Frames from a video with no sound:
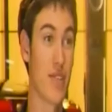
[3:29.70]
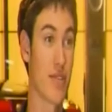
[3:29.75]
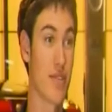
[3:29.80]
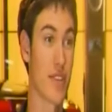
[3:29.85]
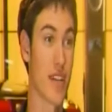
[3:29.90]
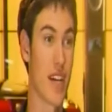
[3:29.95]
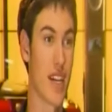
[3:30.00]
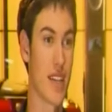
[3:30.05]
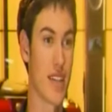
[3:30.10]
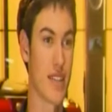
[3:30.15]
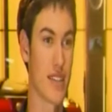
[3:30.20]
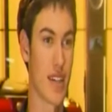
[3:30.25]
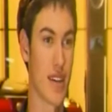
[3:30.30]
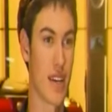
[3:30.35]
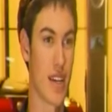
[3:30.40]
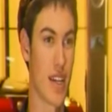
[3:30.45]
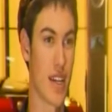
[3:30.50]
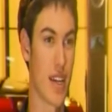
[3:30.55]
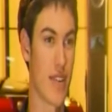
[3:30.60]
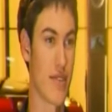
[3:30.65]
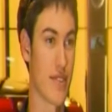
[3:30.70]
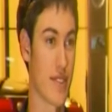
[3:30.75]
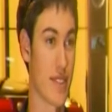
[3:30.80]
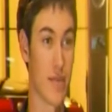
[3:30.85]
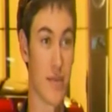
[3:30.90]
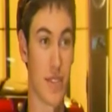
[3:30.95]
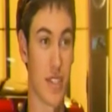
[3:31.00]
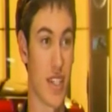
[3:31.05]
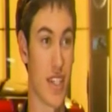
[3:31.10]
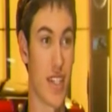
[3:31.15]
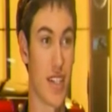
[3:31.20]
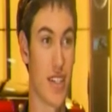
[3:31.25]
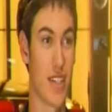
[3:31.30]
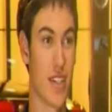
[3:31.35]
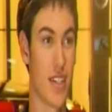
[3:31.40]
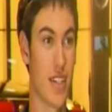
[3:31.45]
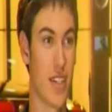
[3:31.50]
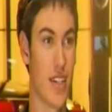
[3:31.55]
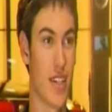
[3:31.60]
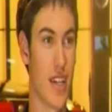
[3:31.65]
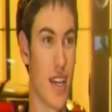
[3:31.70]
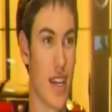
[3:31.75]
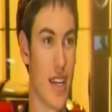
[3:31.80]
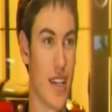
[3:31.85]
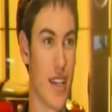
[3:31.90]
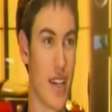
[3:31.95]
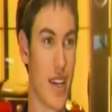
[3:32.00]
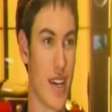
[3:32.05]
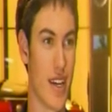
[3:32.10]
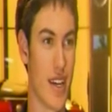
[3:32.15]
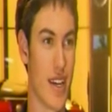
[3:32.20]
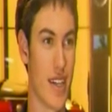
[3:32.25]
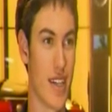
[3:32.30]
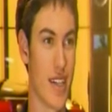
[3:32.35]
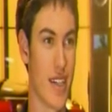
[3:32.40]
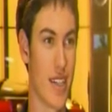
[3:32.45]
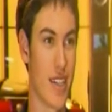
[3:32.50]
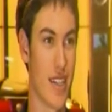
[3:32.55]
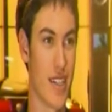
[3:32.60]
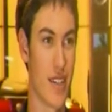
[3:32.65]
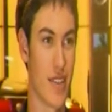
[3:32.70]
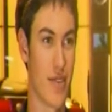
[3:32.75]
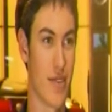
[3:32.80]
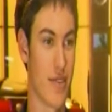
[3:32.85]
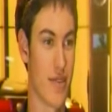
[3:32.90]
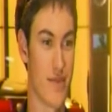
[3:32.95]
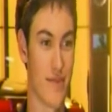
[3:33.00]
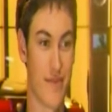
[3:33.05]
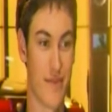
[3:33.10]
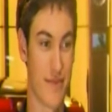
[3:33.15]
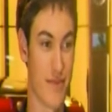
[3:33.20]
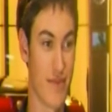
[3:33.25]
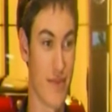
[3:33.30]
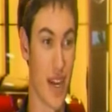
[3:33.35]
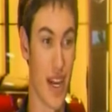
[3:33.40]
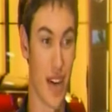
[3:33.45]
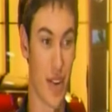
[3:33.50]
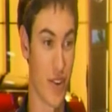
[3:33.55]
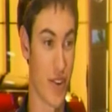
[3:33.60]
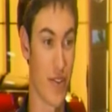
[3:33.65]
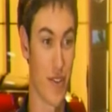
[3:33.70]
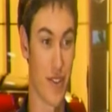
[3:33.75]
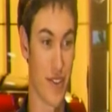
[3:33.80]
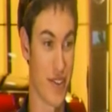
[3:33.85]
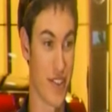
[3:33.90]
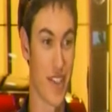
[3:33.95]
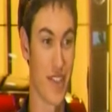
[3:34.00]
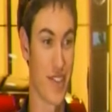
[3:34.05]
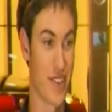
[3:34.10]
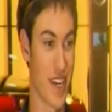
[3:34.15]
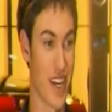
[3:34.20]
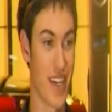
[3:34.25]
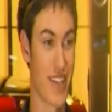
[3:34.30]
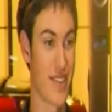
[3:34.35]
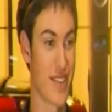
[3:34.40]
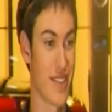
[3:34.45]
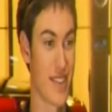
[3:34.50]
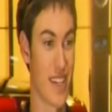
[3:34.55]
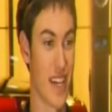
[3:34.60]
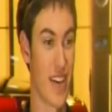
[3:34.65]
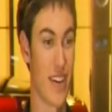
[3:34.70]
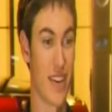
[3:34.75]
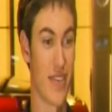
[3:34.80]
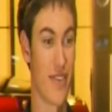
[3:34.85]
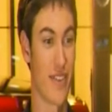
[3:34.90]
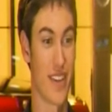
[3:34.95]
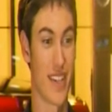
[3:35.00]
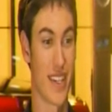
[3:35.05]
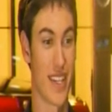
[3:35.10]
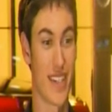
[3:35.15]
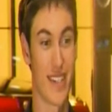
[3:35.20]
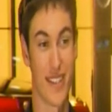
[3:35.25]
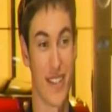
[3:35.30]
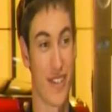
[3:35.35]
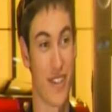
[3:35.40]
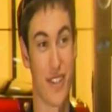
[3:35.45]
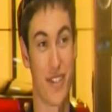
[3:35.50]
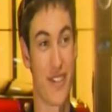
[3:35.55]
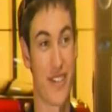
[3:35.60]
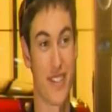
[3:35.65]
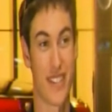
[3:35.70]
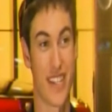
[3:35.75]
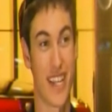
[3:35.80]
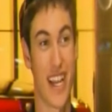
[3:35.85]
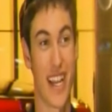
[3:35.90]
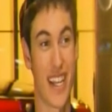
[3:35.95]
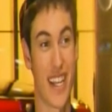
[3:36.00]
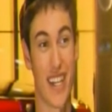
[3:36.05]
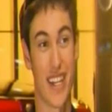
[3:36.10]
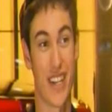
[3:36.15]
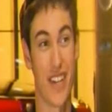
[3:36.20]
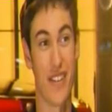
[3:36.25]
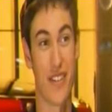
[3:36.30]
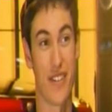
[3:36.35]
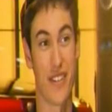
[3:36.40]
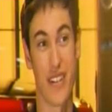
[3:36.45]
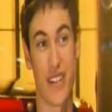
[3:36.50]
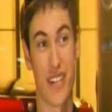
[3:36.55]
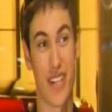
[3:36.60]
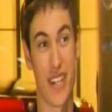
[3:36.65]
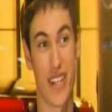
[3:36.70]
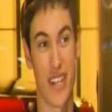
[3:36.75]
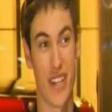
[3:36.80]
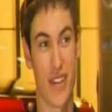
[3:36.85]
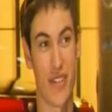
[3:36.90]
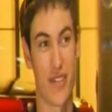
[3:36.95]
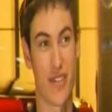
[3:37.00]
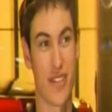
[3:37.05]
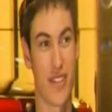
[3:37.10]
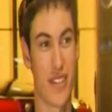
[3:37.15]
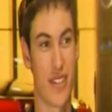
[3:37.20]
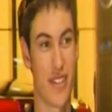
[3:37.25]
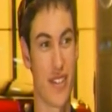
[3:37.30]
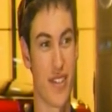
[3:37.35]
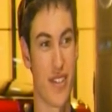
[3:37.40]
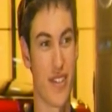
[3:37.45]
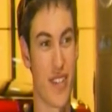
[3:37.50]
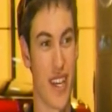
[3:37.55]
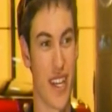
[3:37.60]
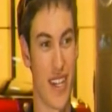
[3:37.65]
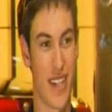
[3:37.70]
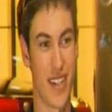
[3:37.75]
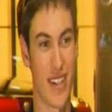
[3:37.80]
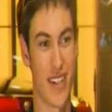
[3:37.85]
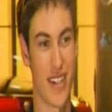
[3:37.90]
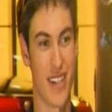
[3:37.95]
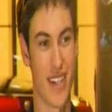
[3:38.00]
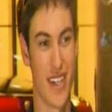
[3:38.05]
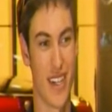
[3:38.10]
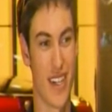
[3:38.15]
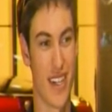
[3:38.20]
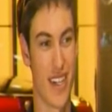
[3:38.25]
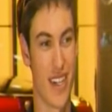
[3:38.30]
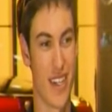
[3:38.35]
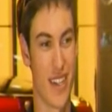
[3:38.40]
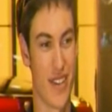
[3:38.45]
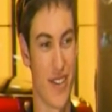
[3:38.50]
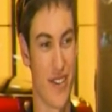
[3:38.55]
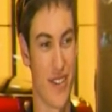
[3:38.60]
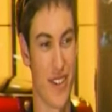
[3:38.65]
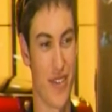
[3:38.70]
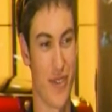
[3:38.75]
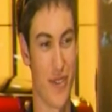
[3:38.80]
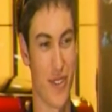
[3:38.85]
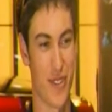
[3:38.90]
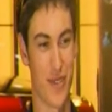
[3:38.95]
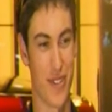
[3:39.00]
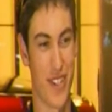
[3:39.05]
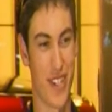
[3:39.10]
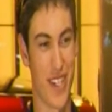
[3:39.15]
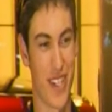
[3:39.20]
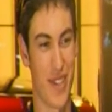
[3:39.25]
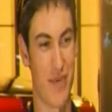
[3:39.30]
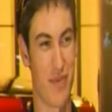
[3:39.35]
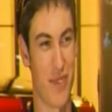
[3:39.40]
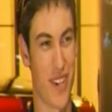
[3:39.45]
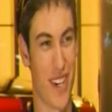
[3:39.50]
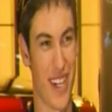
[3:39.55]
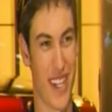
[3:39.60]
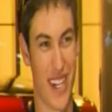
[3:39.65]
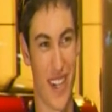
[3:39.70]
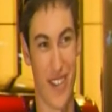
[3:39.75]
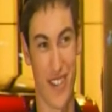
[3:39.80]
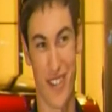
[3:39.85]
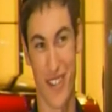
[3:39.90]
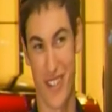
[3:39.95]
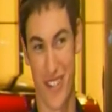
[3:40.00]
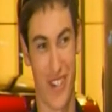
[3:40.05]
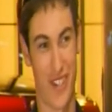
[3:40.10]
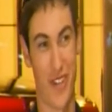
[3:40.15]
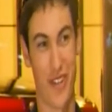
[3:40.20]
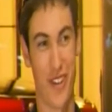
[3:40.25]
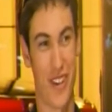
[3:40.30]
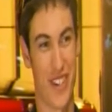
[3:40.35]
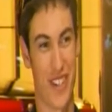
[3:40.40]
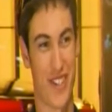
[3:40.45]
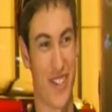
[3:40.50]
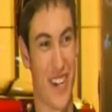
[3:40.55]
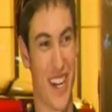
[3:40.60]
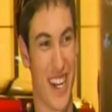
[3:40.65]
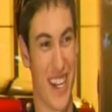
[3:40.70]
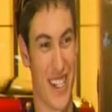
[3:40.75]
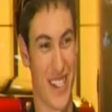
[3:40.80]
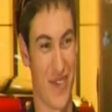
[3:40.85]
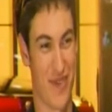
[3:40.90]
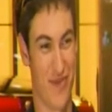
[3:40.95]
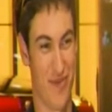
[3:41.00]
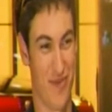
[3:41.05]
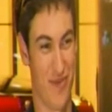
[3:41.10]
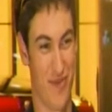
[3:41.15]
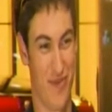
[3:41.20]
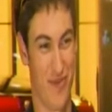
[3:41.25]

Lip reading: I do a lot is I have a simulator, and you know, and I'll go to racetracks, and I feel like that's the closest thing I can do, you know, to do that. And you know, every once in a while you get the bug, and I'll go to the go-kart track and